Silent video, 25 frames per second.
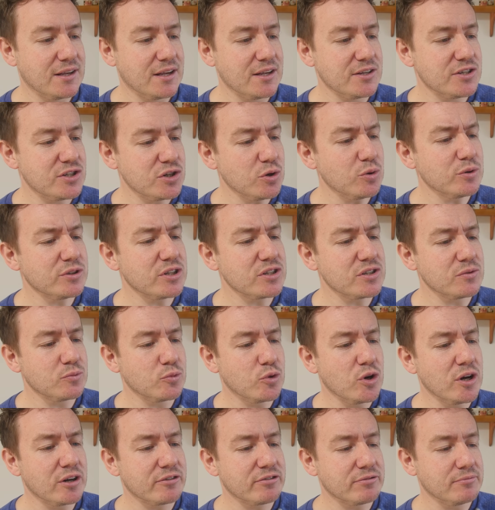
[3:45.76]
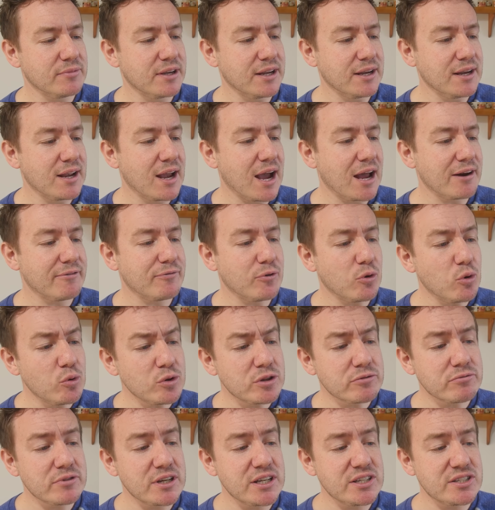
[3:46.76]
It sure doesn't work for me, and for all
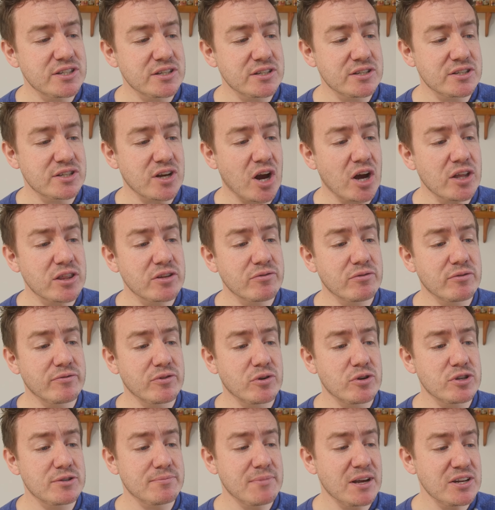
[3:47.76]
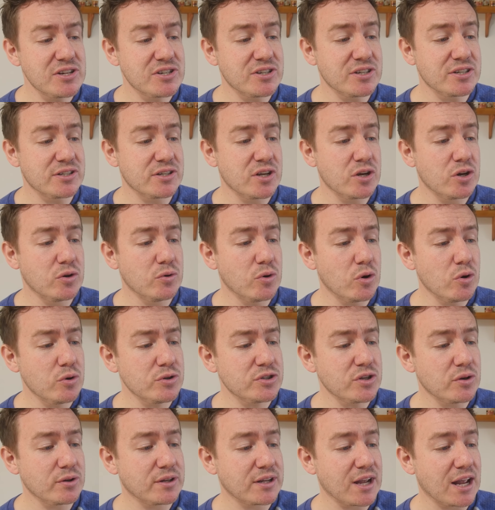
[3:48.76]
the reasons other reviewers mentioned who
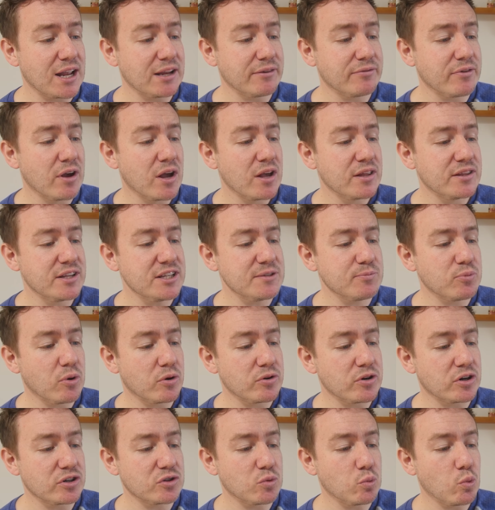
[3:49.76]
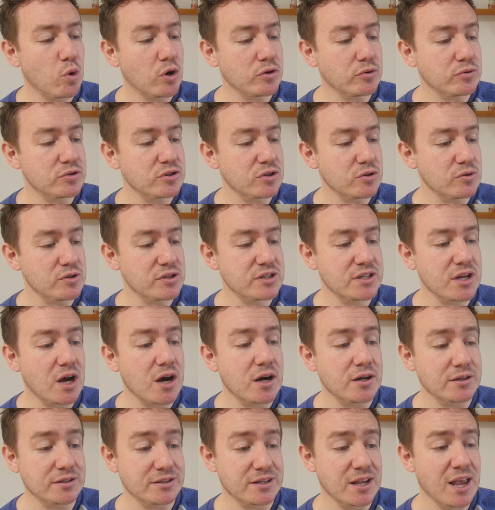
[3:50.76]
also gave this product 1 or 2
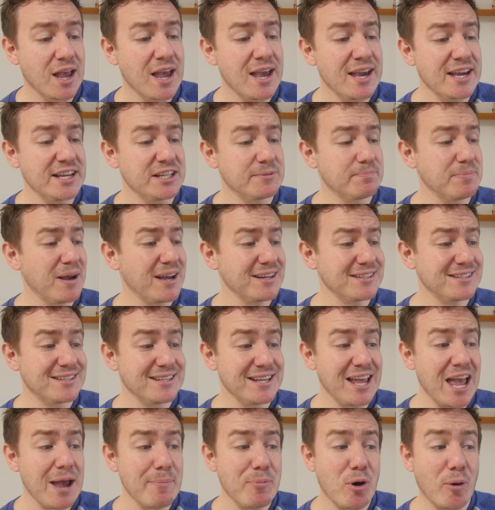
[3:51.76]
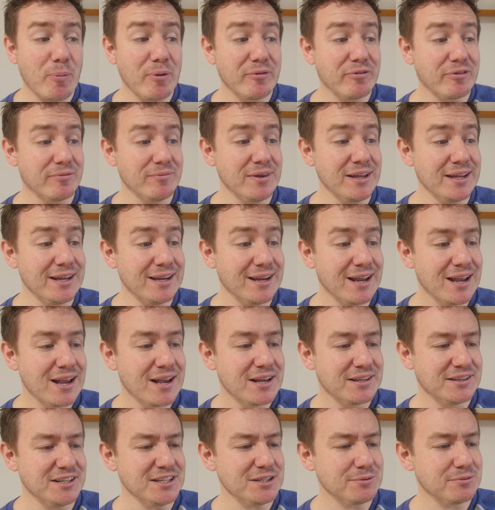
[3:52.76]
stars. It's back to the air popper for me.
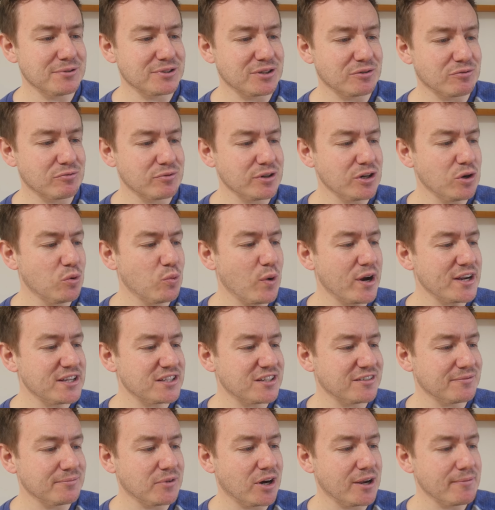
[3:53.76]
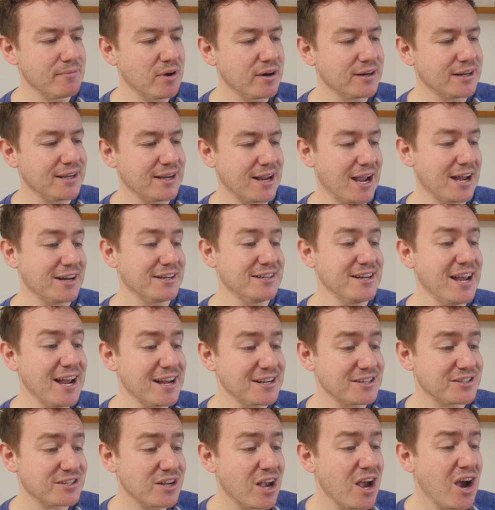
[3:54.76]
This was a real waste of my money, and
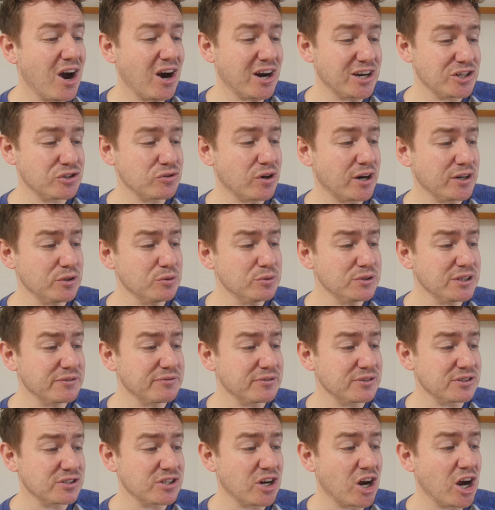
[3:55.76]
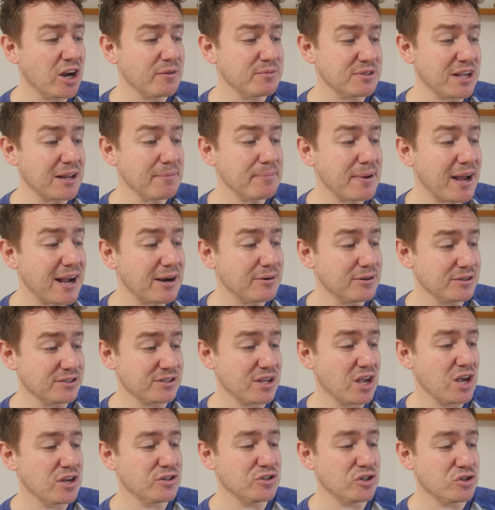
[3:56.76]
yes, I tried all different times and
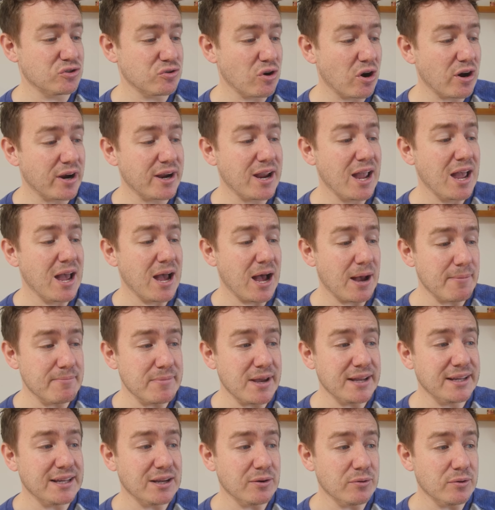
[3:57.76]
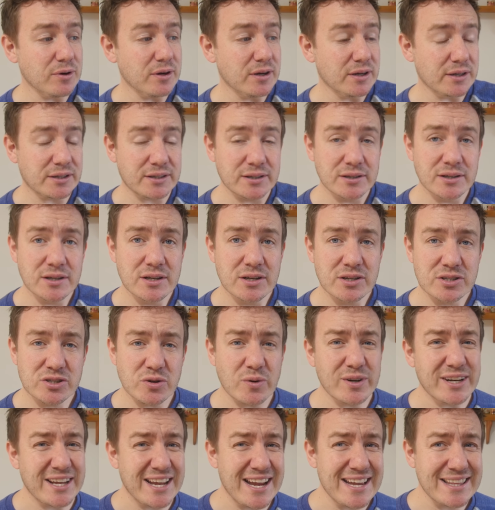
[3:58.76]
powers to try and make it work.
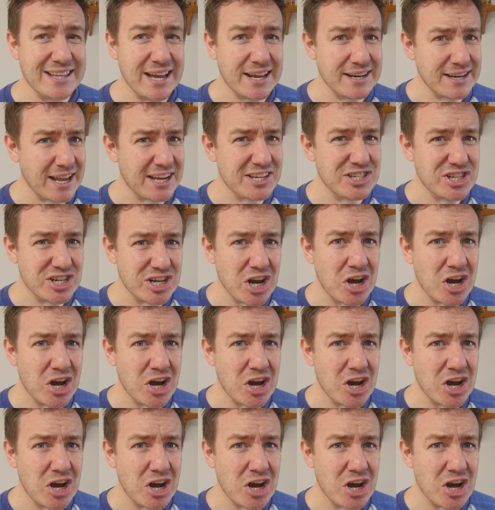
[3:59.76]
Sorry to hear that, Nature